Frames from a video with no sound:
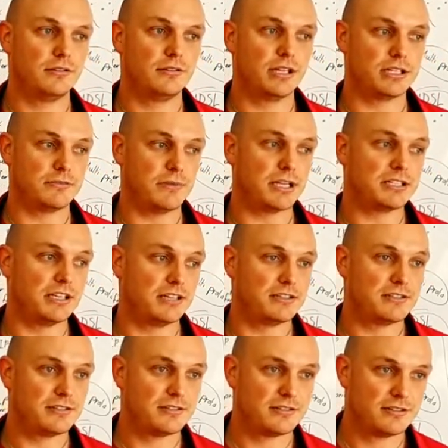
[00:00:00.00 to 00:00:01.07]
Does that make
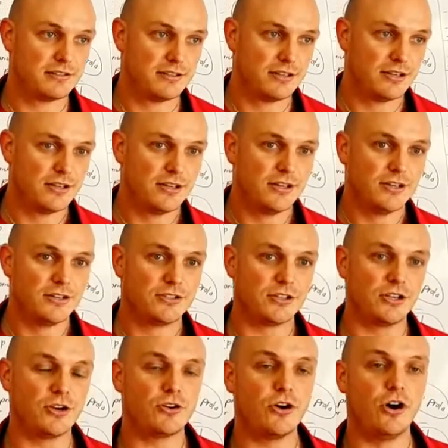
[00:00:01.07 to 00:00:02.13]
sense? So
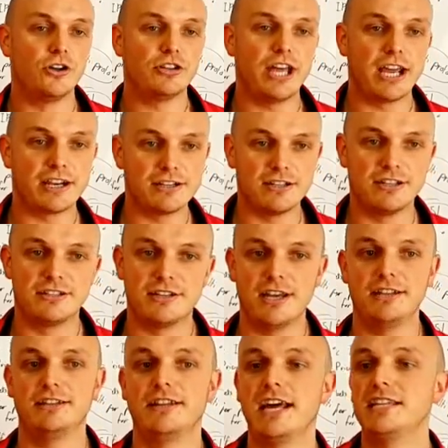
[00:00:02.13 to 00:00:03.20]
you can't actually say
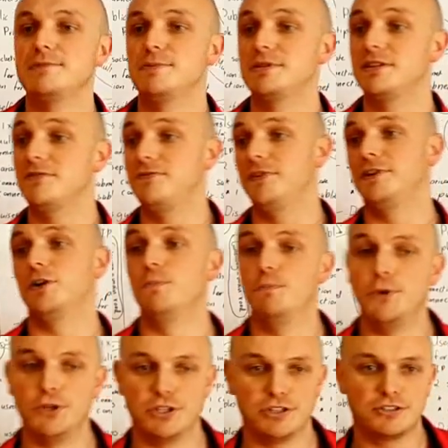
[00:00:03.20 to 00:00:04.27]
that that specific
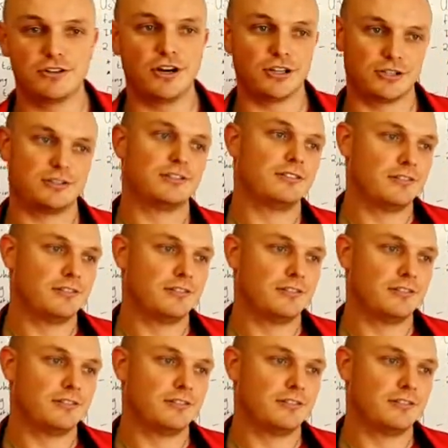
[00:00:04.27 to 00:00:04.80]
computer's got